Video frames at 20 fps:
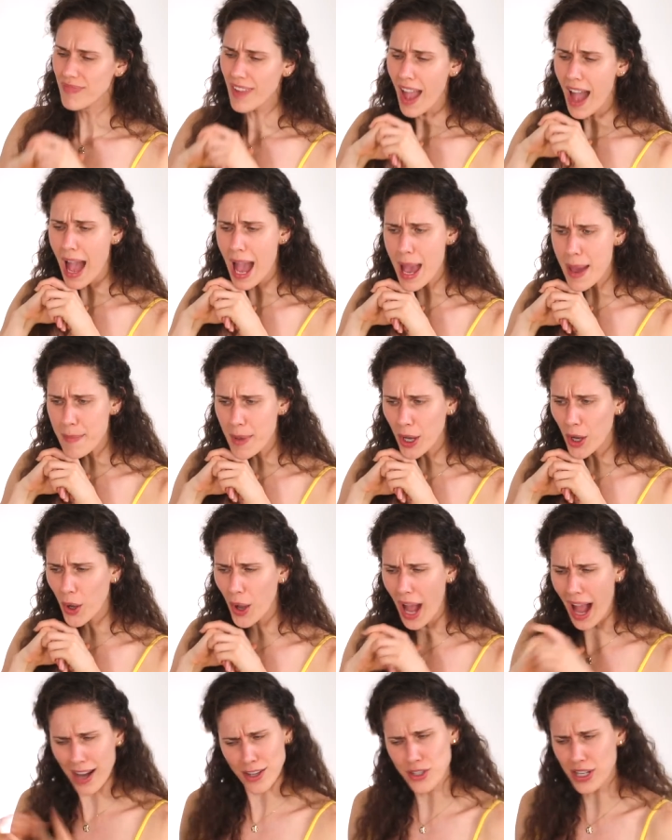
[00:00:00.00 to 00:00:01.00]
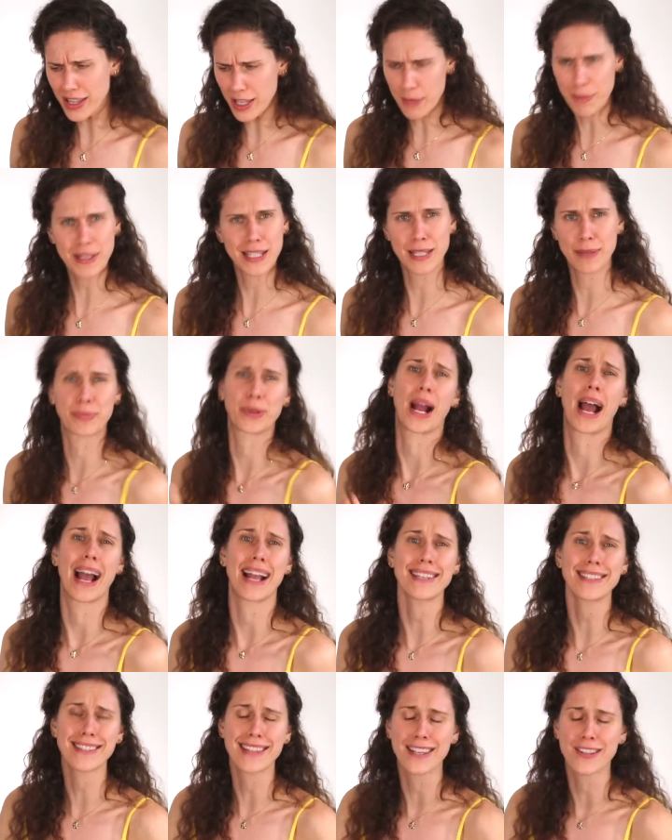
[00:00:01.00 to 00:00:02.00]
I'm actually a little bit
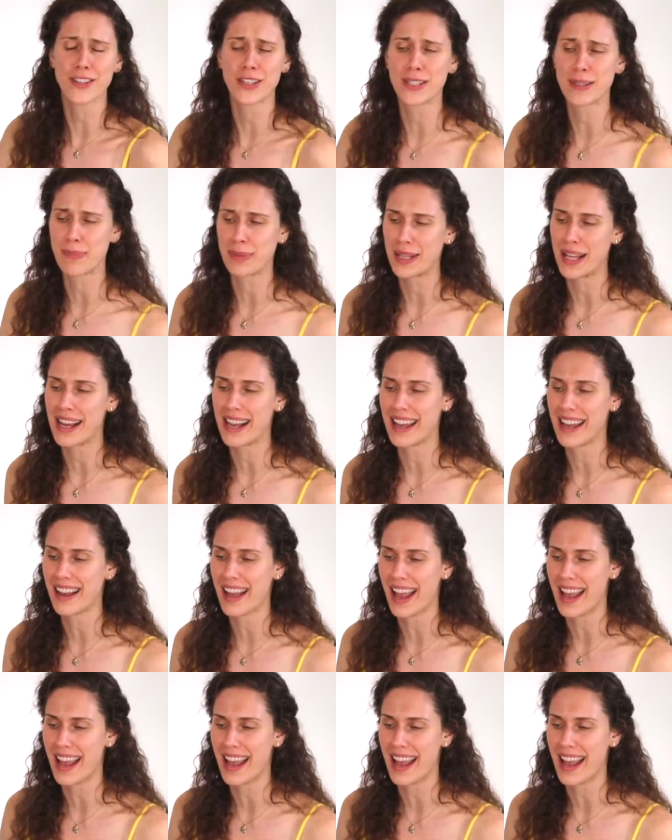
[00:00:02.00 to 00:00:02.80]
surprised that she's applying